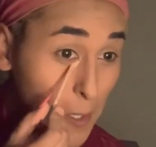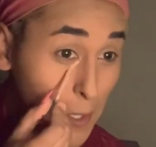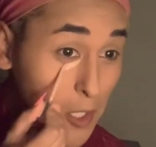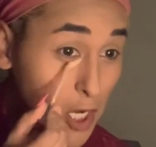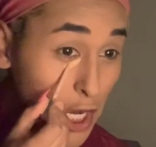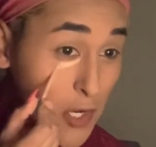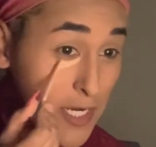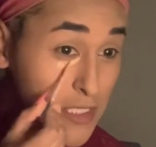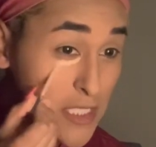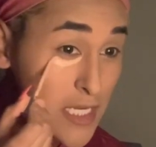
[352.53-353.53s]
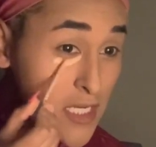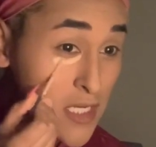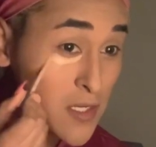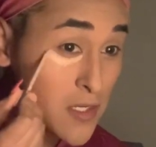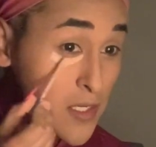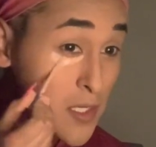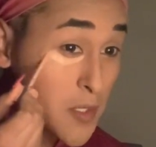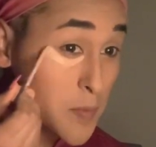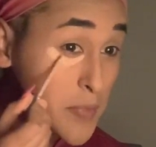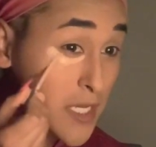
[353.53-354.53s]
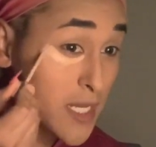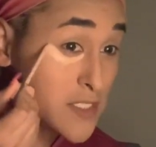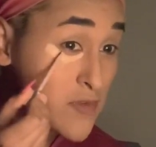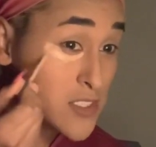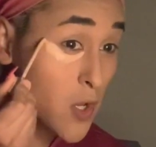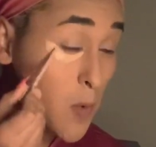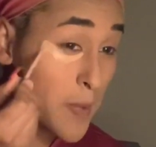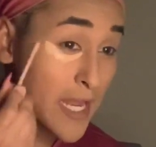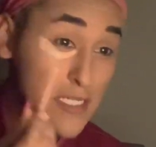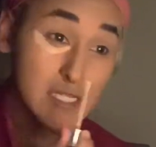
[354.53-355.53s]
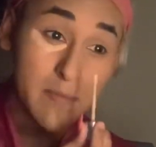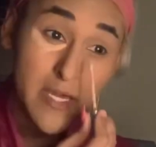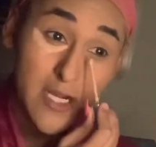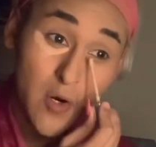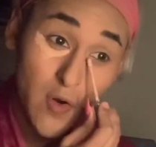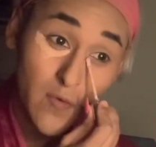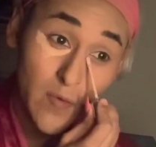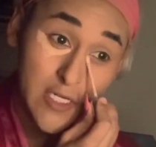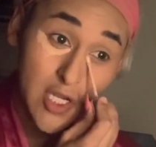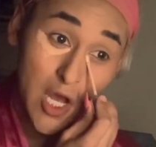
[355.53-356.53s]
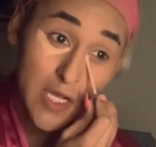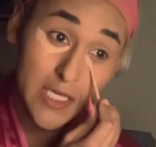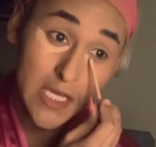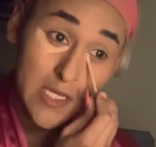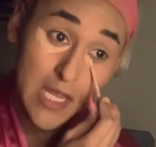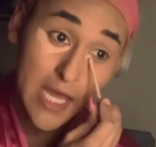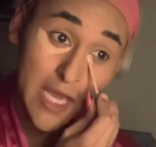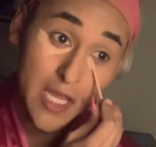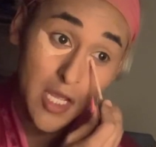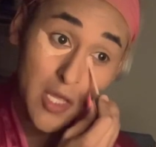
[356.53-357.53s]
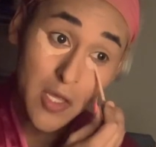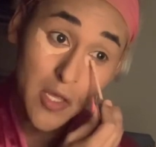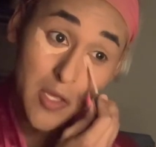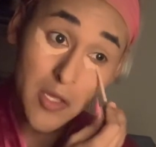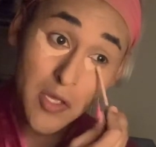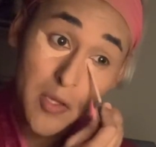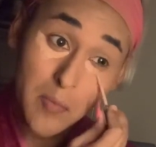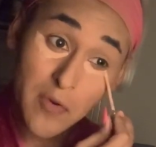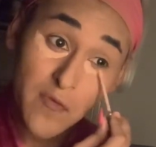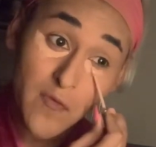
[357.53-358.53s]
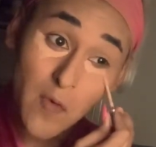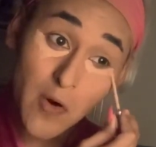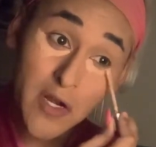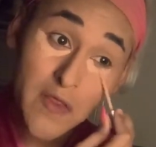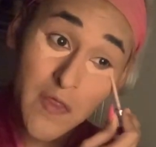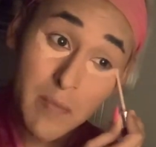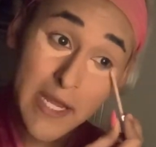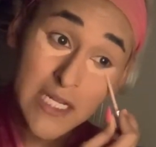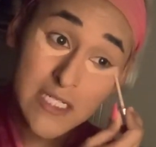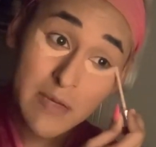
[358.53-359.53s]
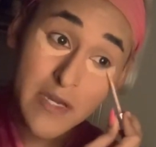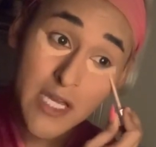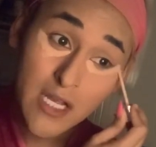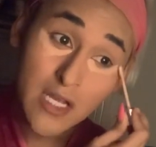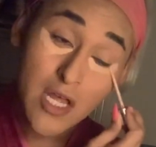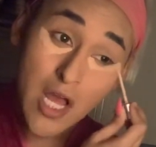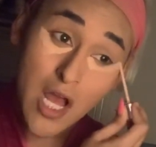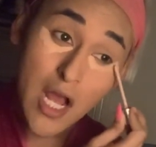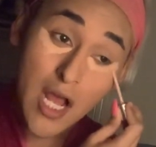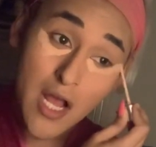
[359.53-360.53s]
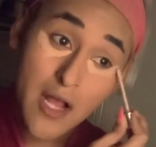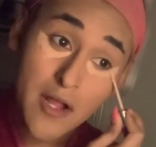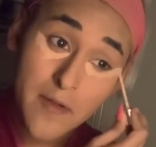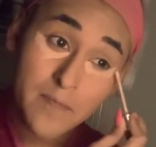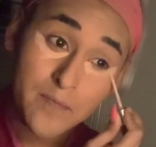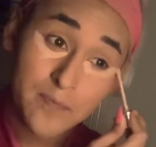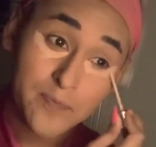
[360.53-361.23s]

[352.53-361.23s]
currently because of this whole pandemic, or if we're talking like before the pandemic. But